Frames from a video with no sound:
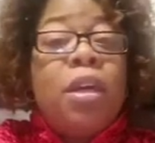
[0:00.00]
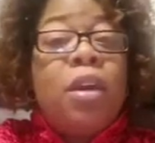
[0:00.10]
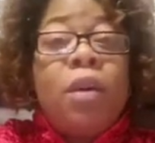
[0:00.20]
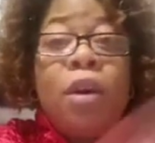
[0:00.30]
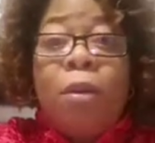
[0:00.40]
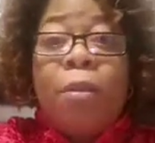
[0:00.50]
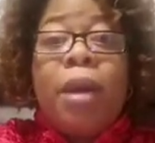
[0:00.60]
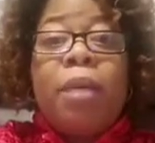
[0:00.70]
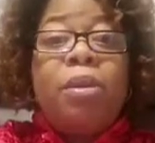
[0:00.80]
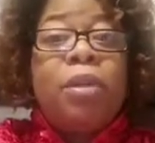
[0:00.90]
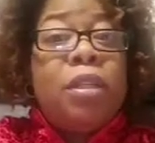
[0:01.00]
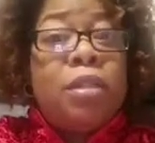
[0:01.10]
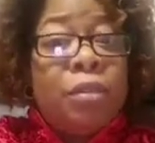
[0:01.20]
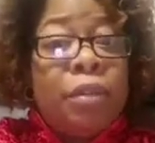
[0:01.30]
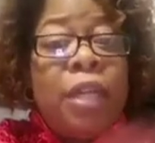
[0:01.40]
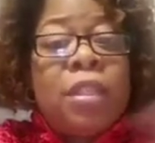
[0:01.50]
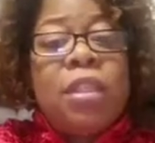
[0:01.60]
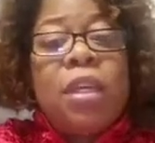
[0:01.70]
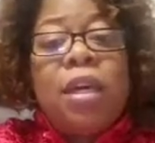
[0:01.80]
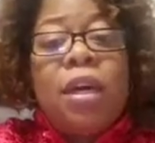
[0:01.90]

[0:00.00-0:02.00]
Go home, Mom. You need to rest.